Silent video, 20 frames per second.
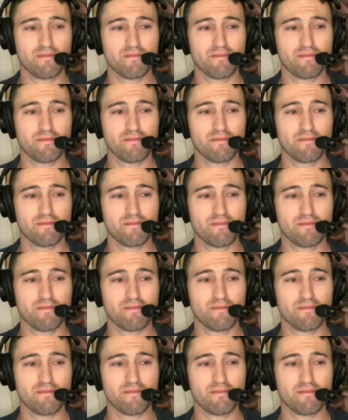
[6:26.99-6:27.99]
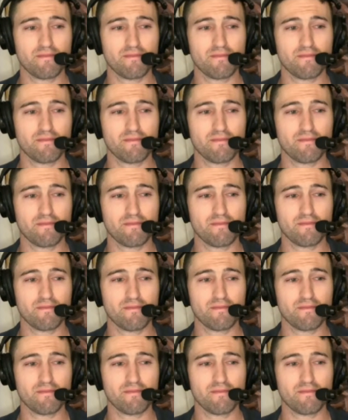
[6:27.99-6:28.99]
is Jerami Grant
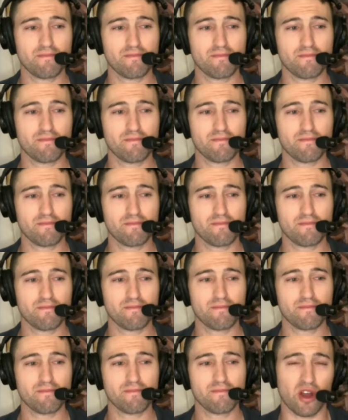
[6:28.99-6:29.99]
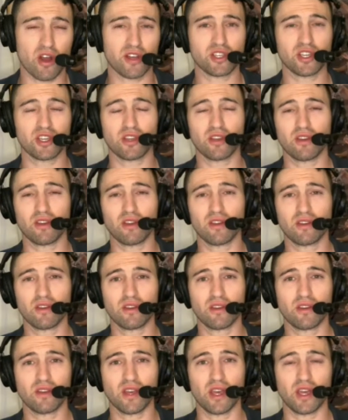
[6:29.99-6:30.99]
and crossing
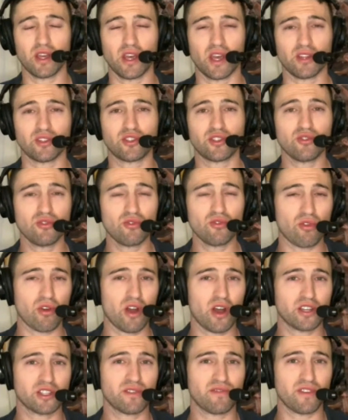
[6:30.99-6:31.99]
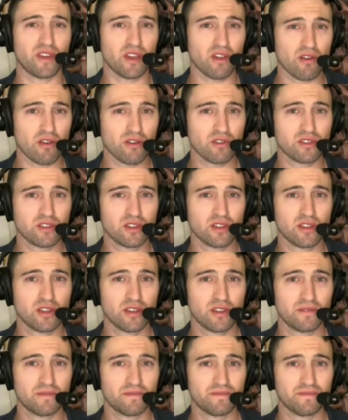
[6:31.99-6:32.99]
and, and two crossed fingers
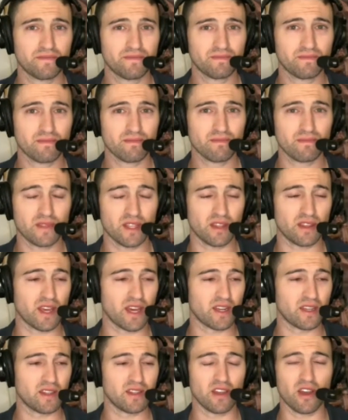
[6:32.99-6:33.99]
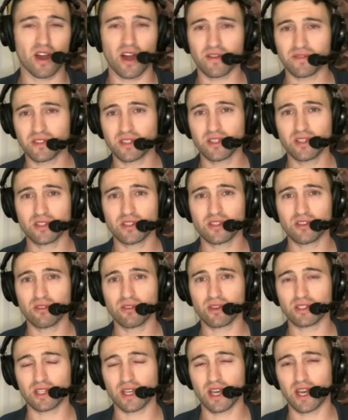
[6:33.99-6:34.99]
that in the offseason you can
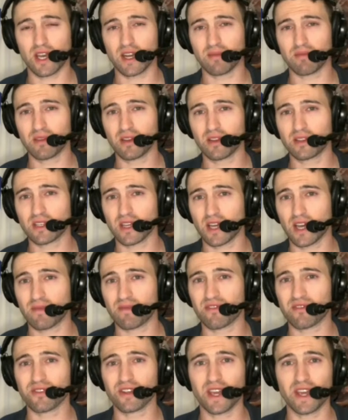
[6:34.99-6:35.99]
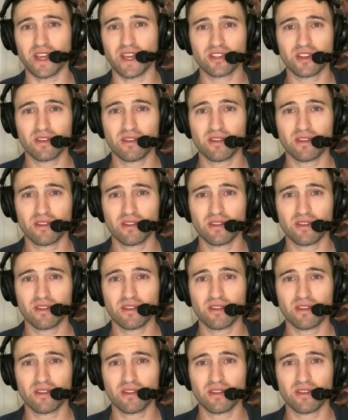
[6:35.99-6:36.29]
sign a big time free agent.